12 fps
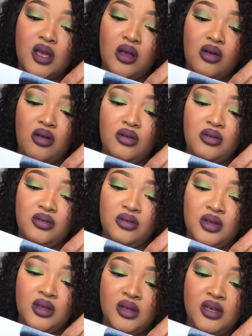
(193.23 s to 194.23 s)
oh,
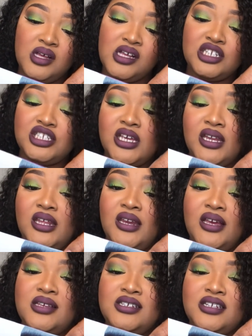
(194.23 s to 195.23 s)
Shany
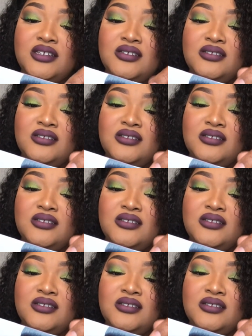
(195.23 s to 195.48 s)
Nation.